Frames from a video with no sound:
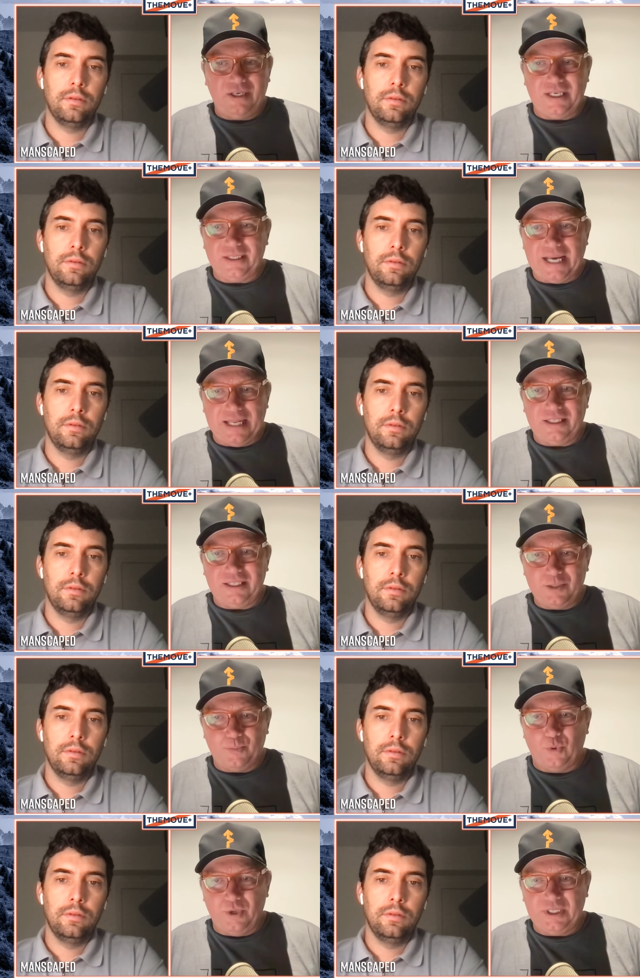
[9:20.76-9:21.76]
Speaker 1: that at this
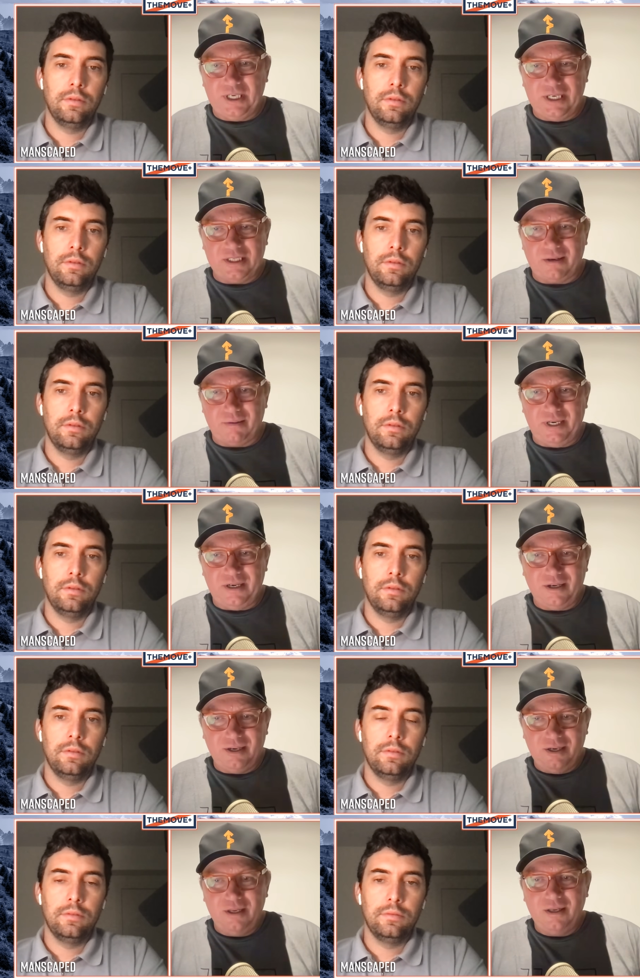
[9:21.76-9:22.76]
point in his career,
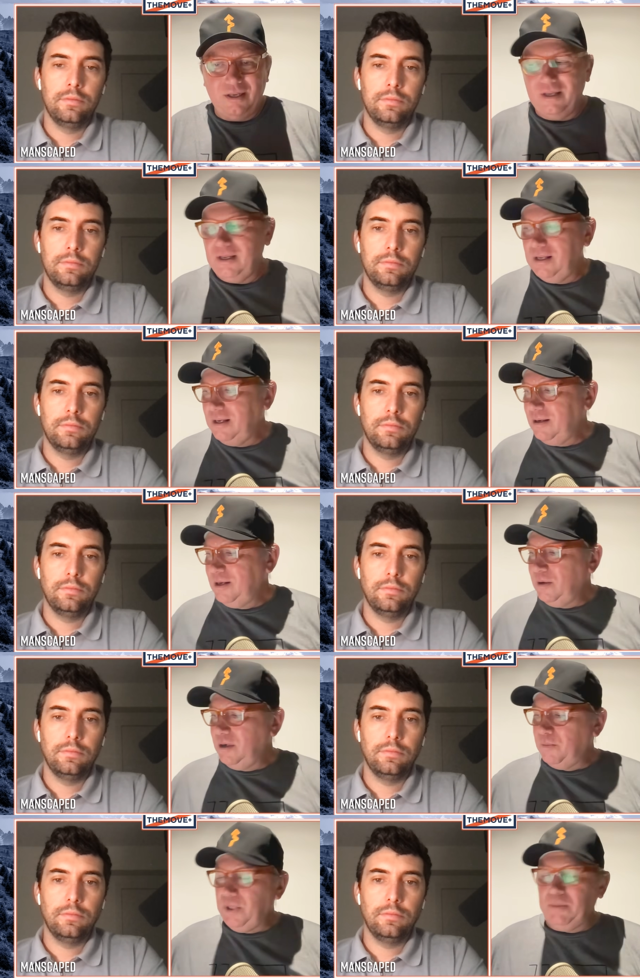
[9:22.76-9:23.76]

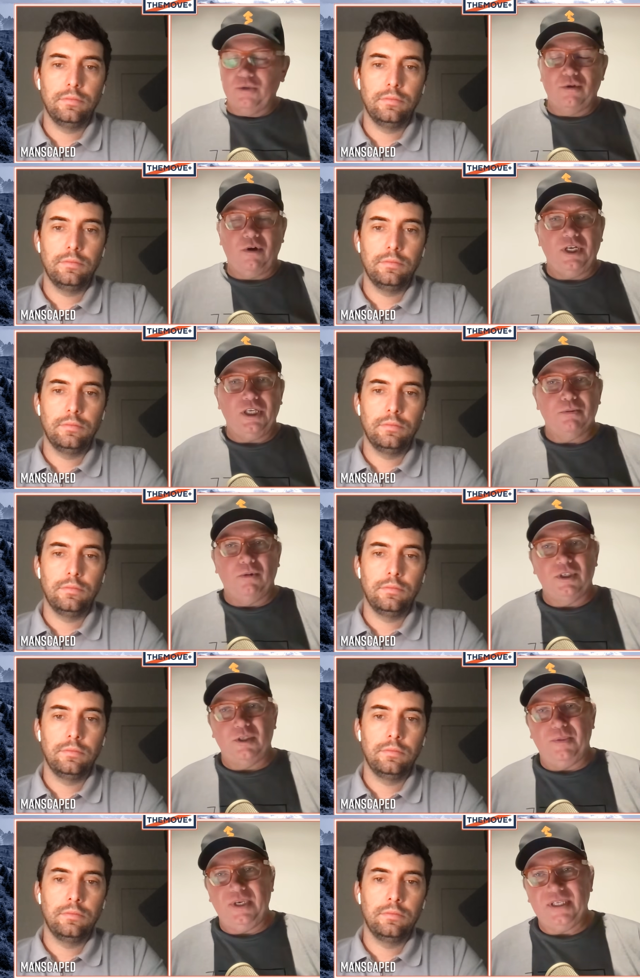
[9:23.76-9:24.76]
Primoz Roglic wants
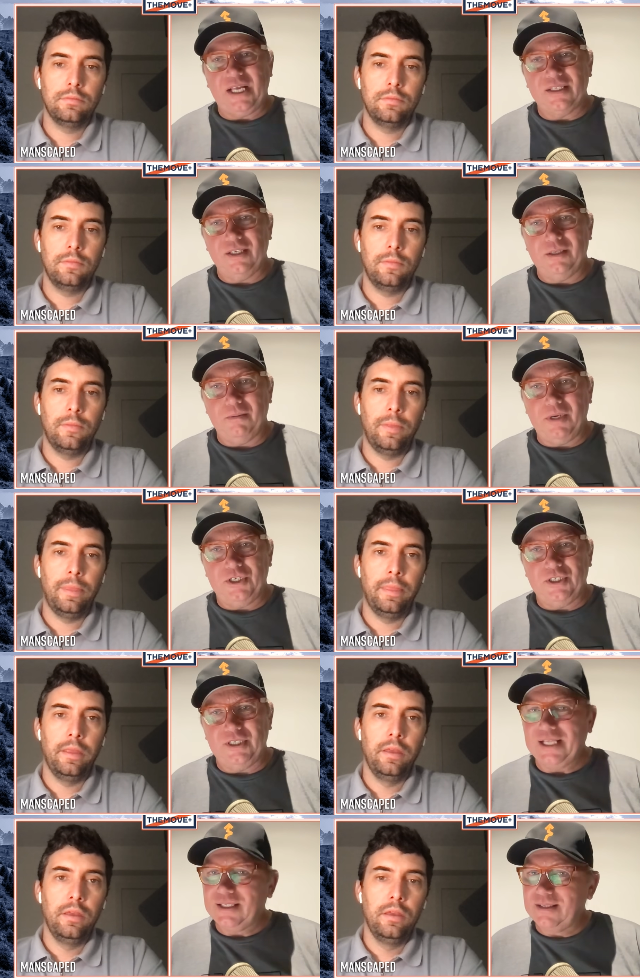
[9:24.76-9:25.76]
to be in that situation.
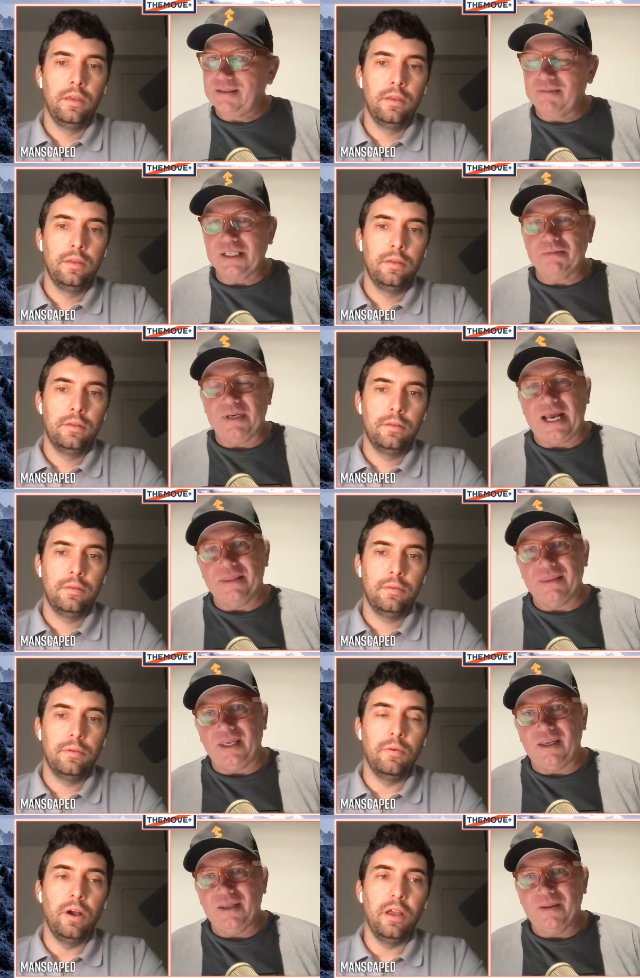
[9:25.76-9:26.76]
That's that's what I
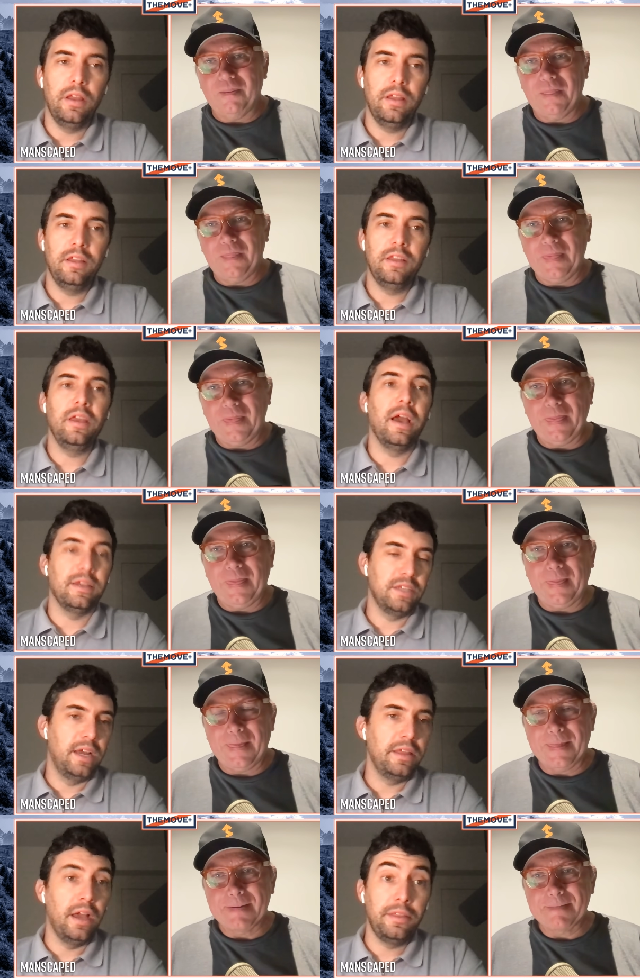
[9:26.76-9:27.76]
think.
Speaker 2: Well, yes,
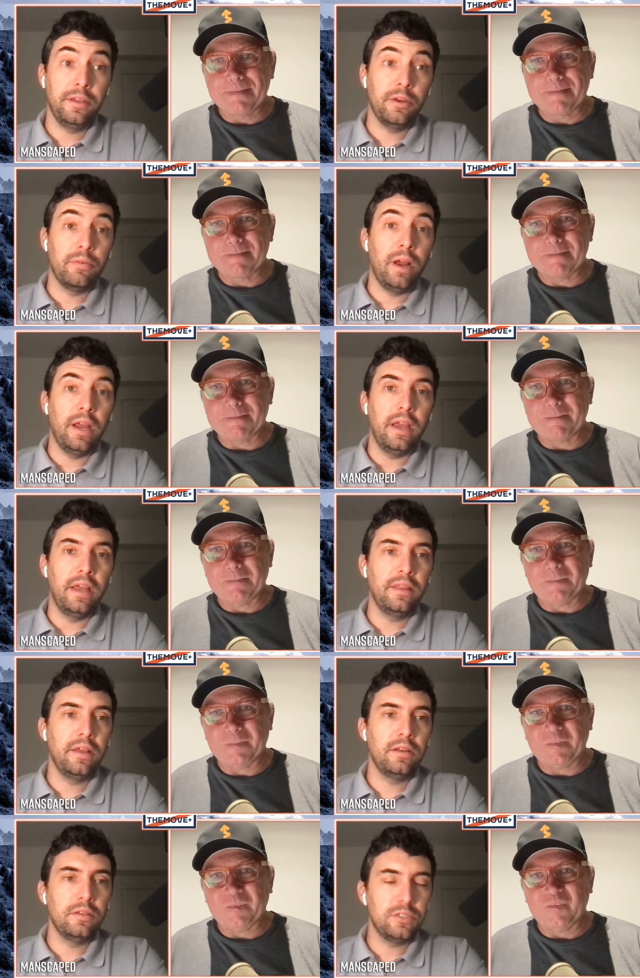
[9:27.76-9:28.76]
I, I think you're right. And
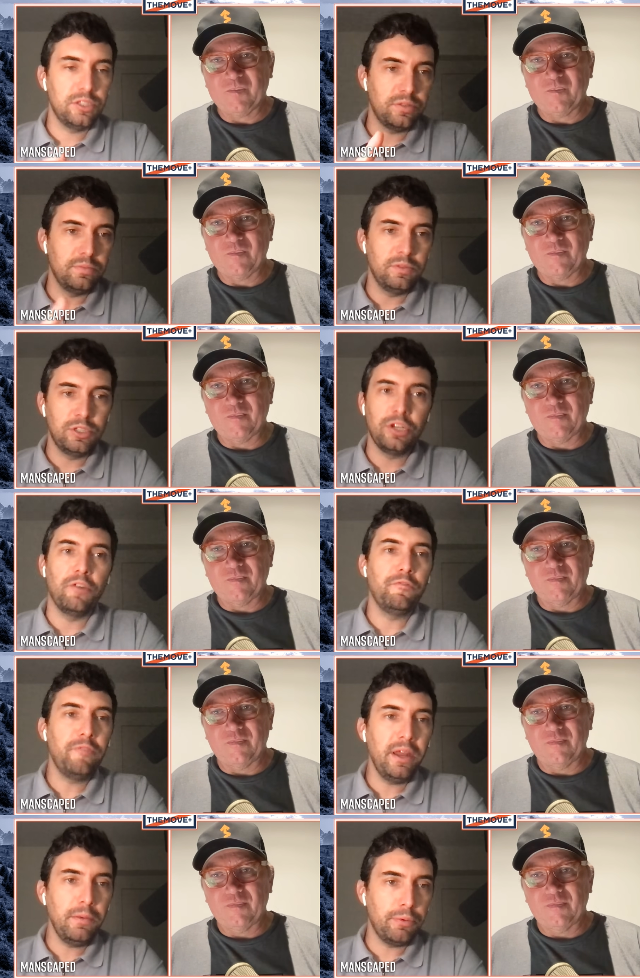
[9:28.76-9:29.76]
then to
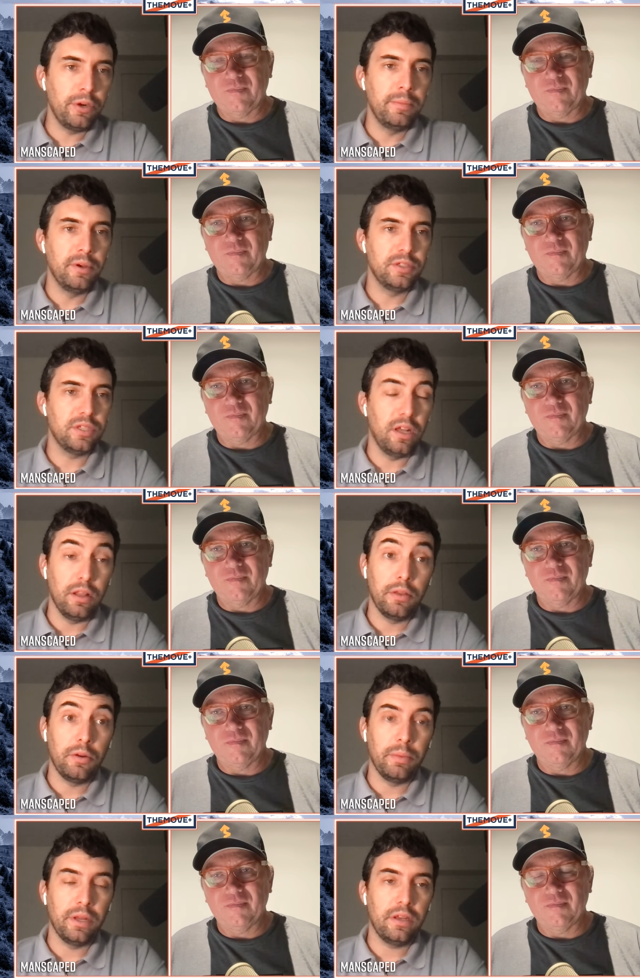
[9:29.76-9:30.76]
defend Primoz a
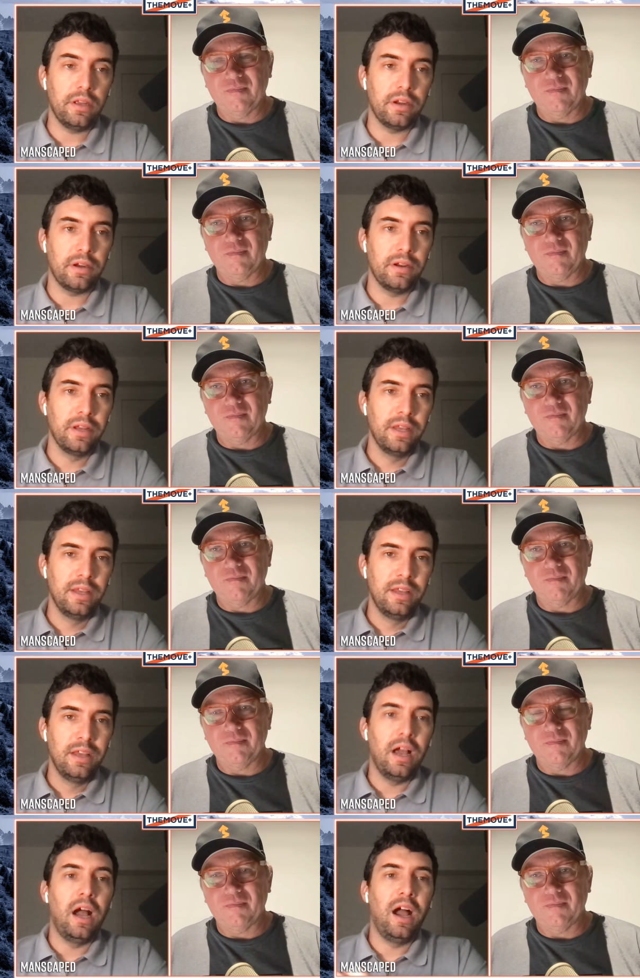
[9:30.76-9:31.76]
little bit here,
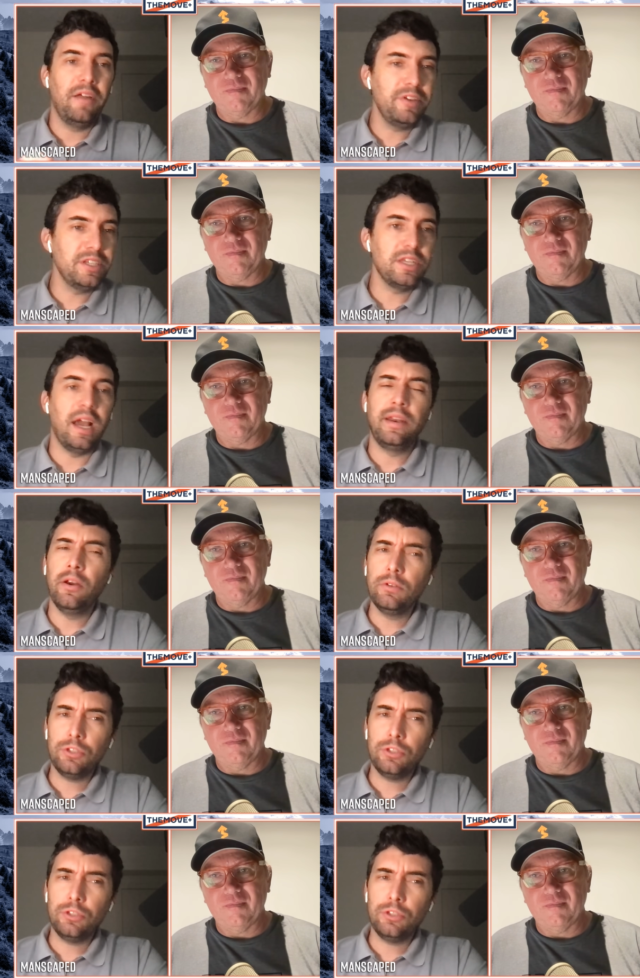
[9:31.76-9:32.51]
obviously i don't